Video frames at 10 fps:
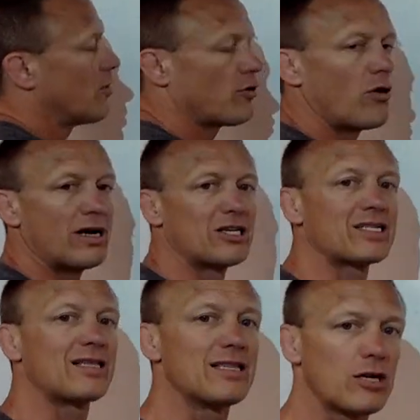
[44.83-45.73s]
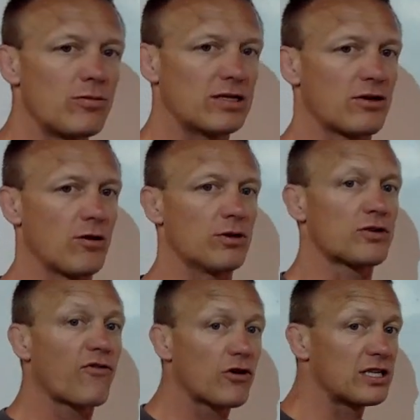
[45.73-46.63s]
They're always just a little bit soluble.
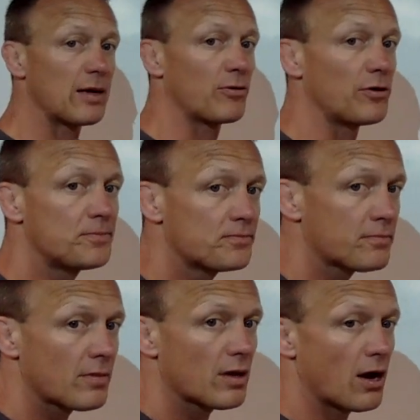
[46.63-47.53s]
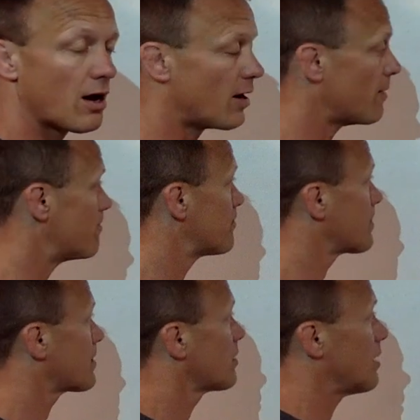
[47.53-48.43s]
So for example, a
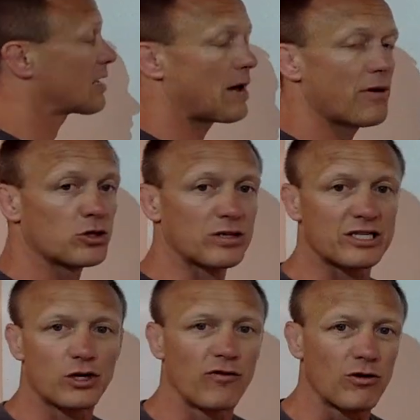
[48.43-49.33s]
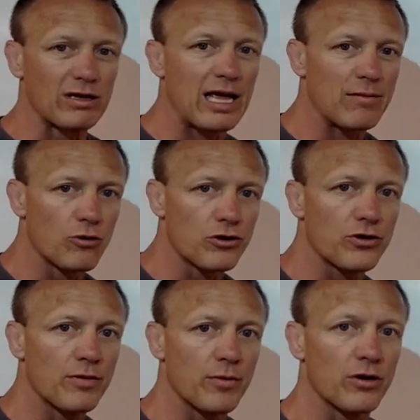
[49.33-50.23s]
lot of compounds with silver, lead,
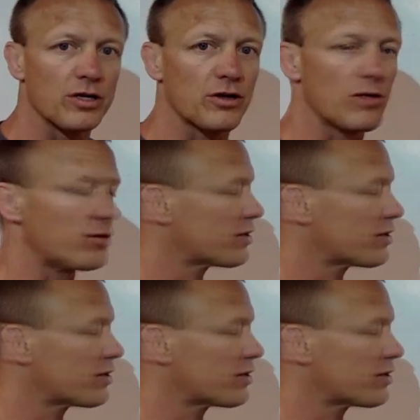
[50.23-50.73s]
mercury, remember, are insoluble.